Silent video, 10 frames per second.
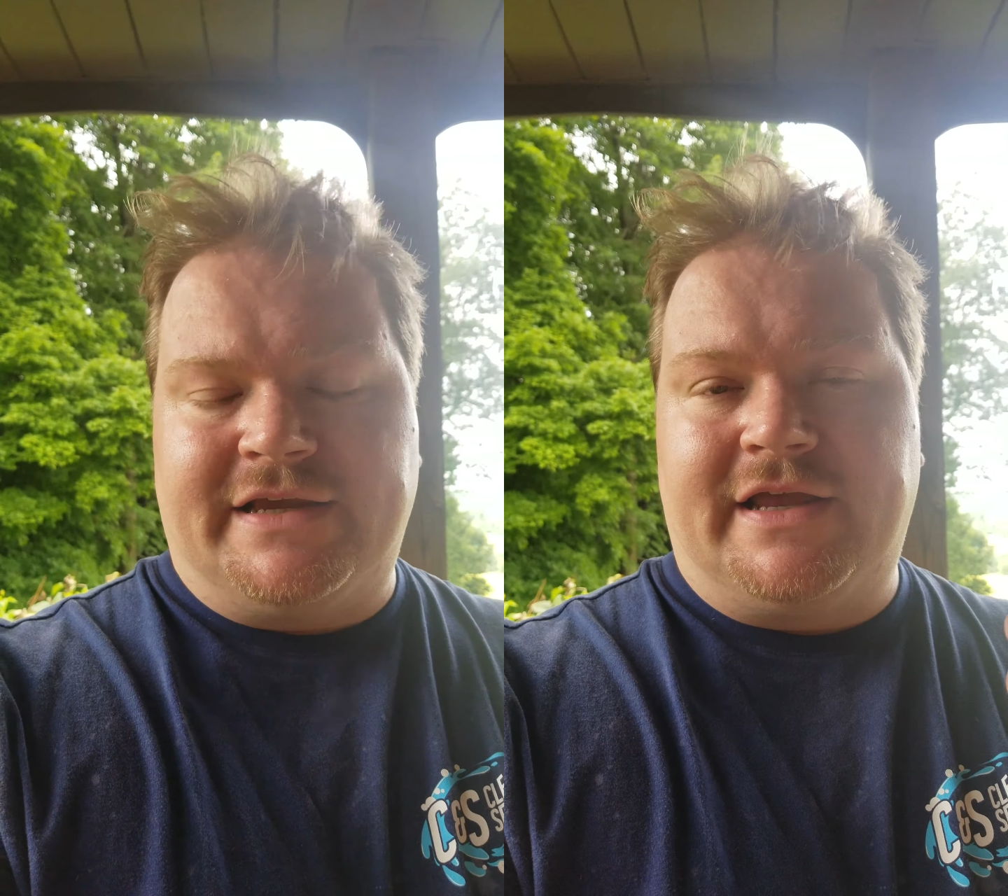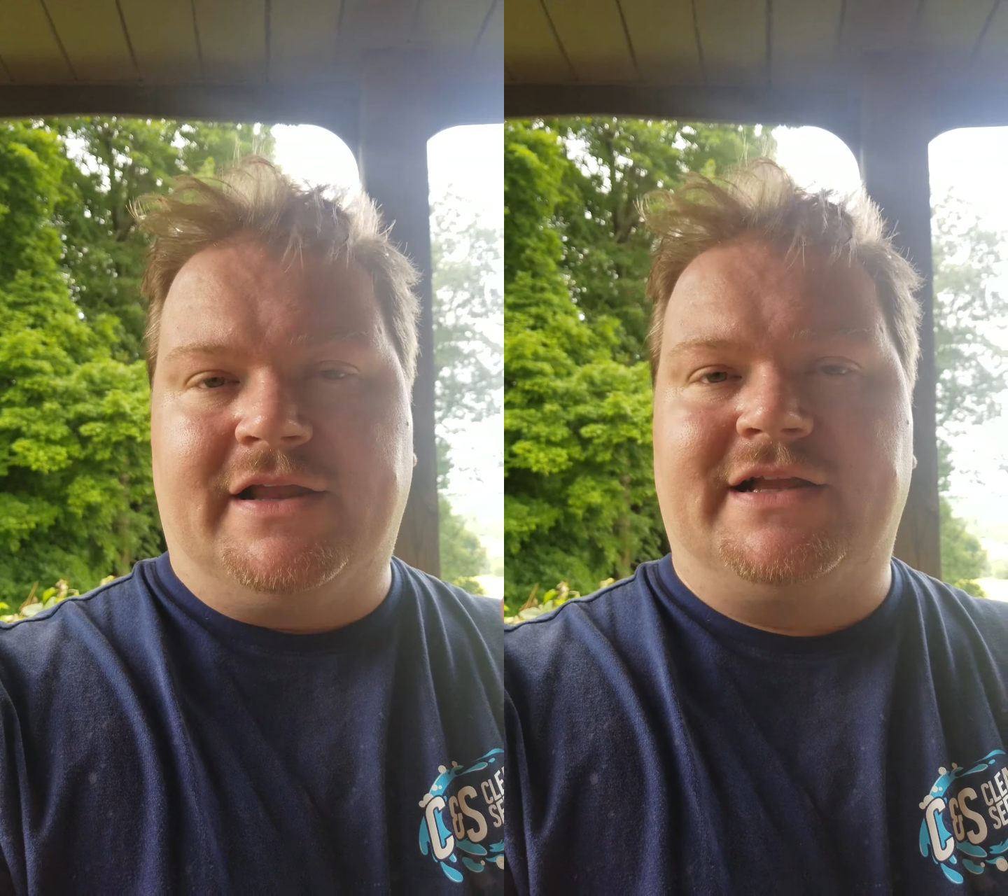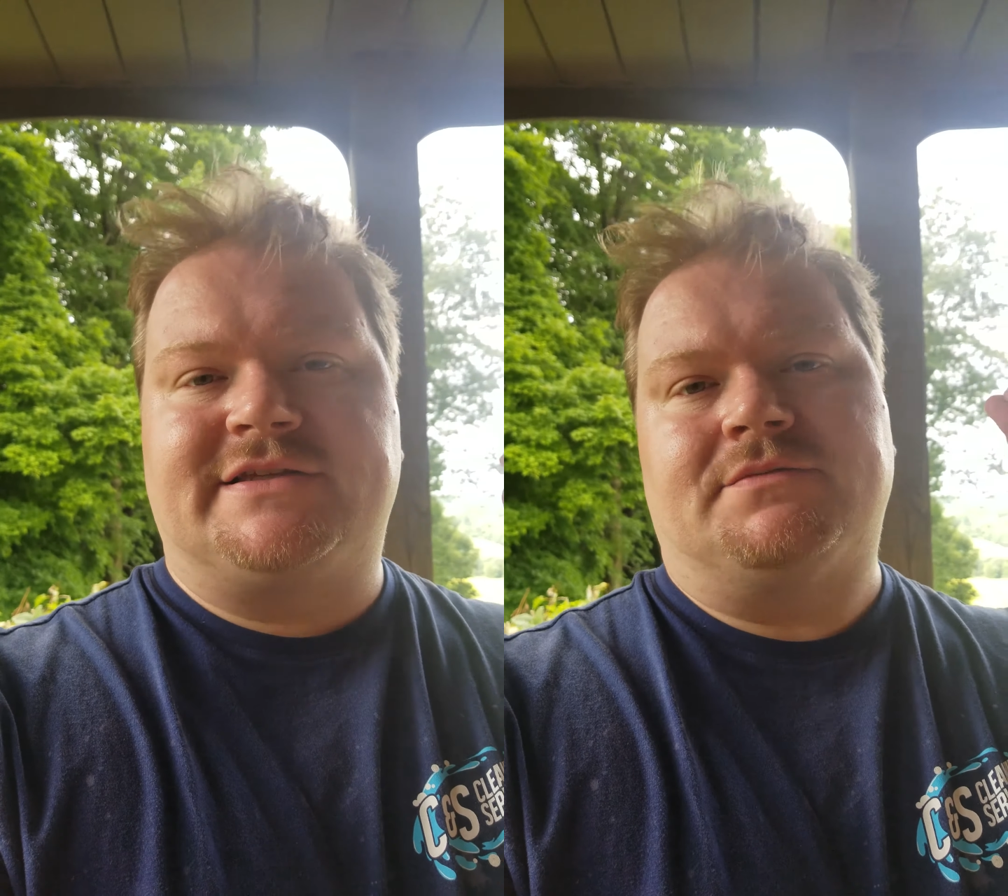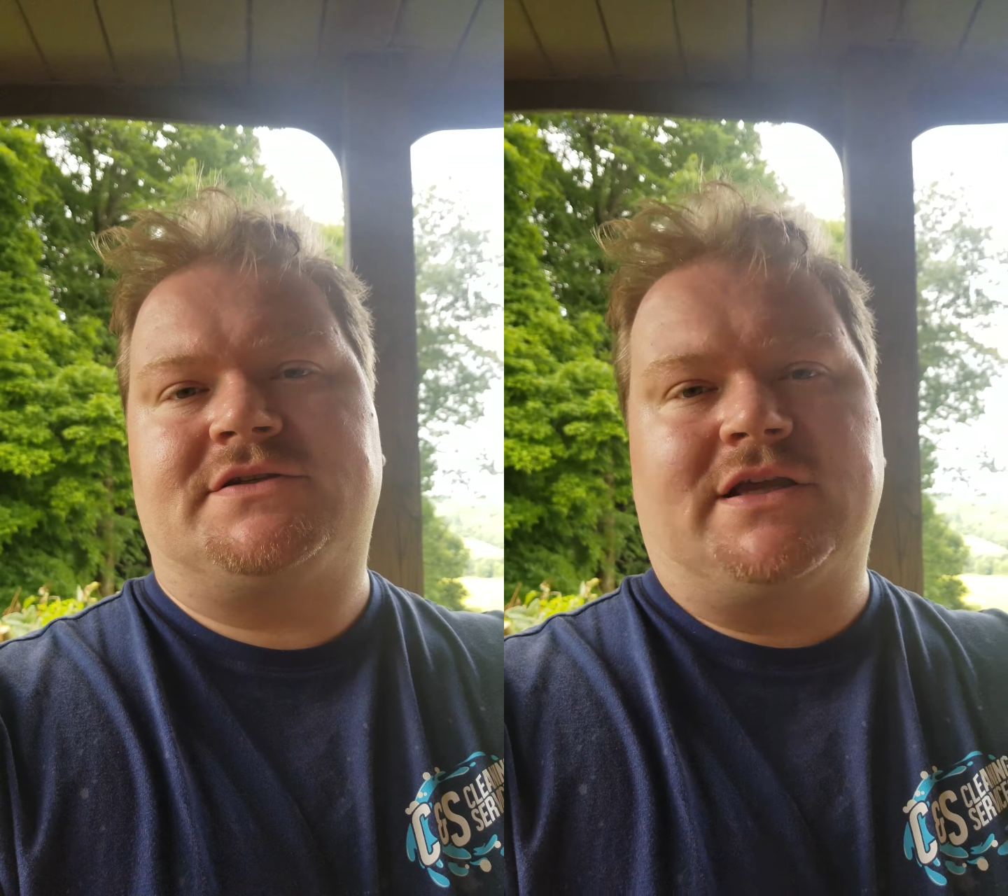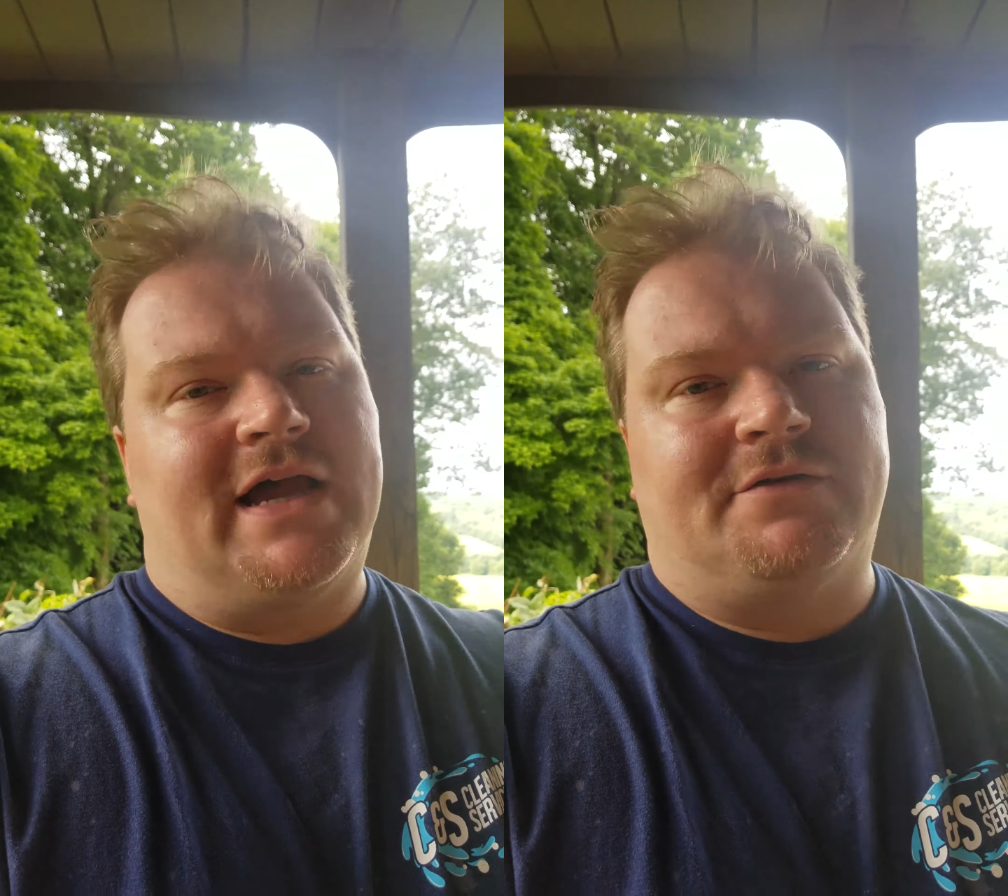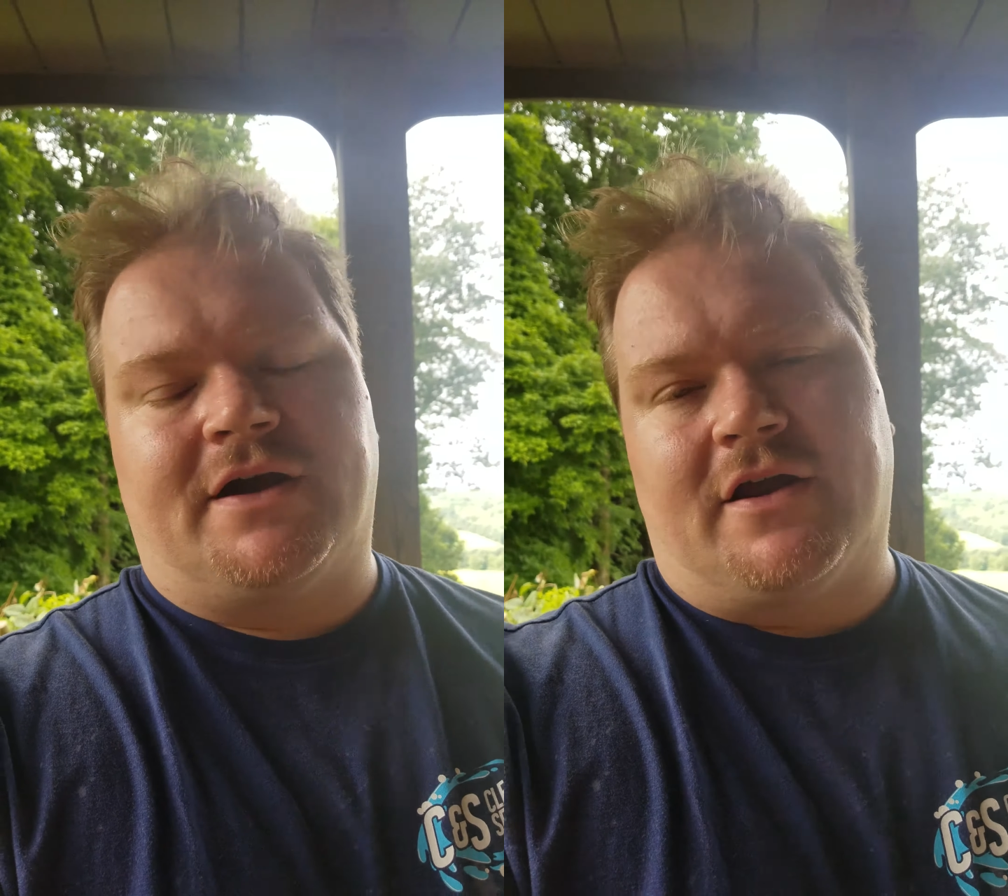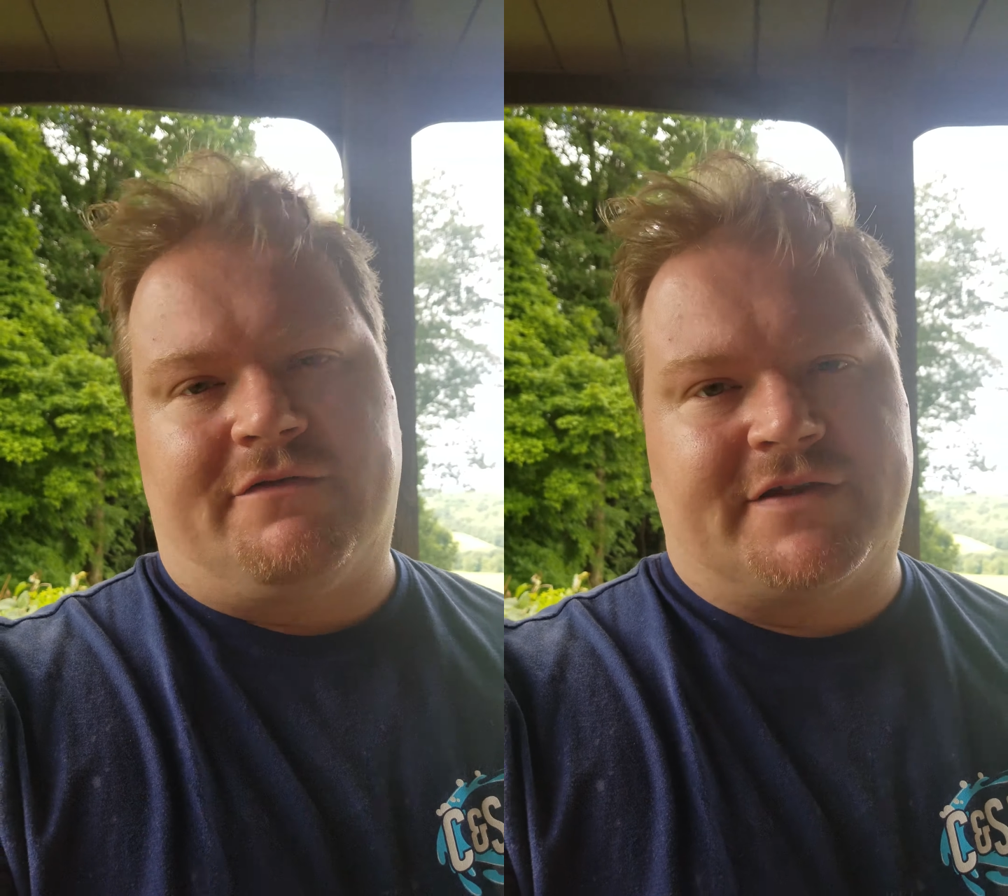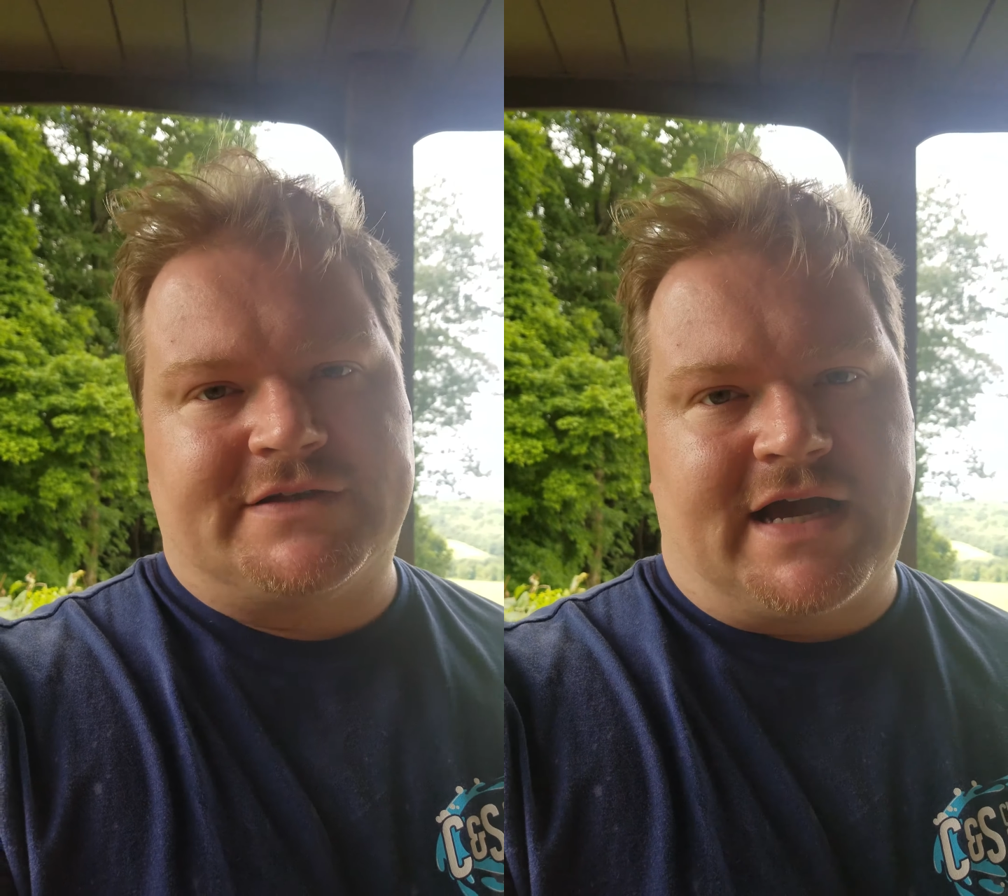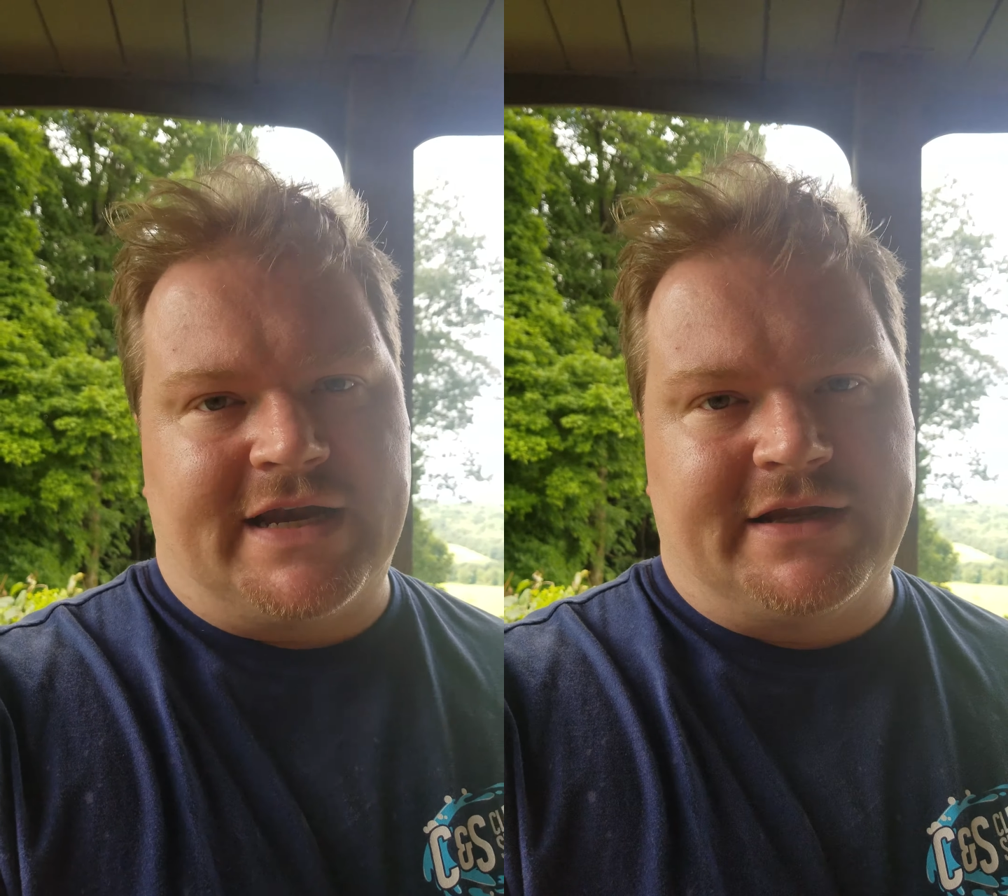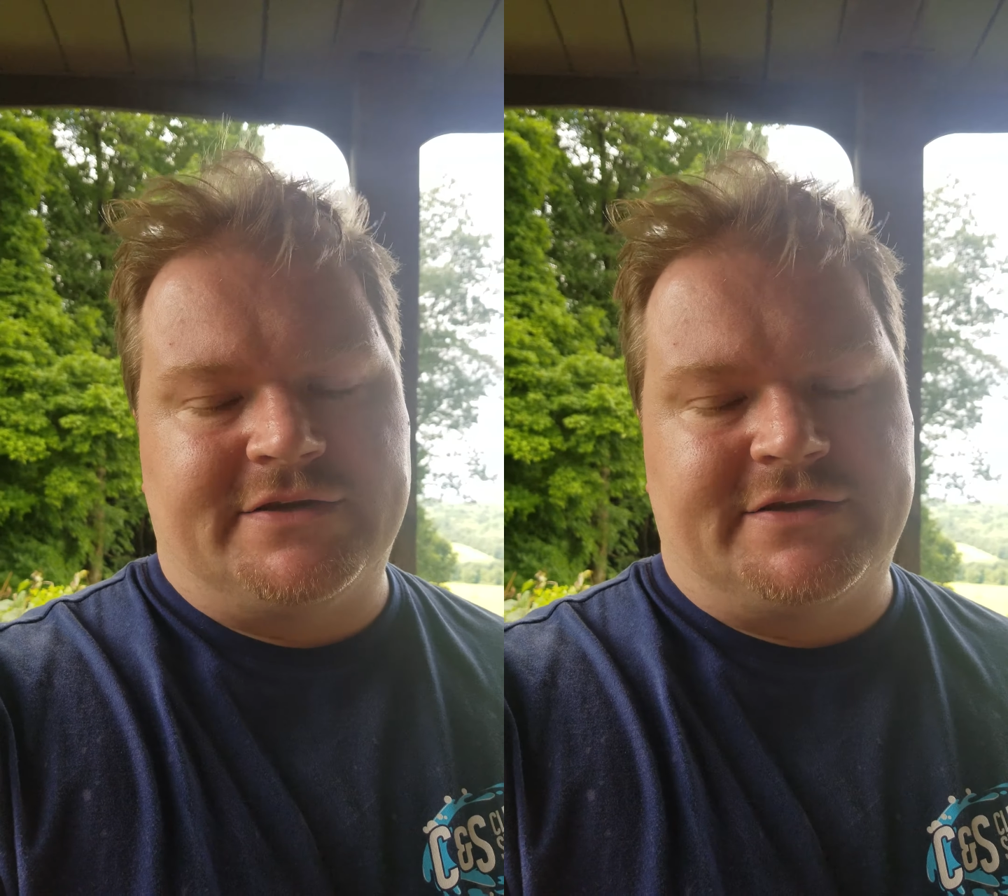and it lets them slide right off the siding.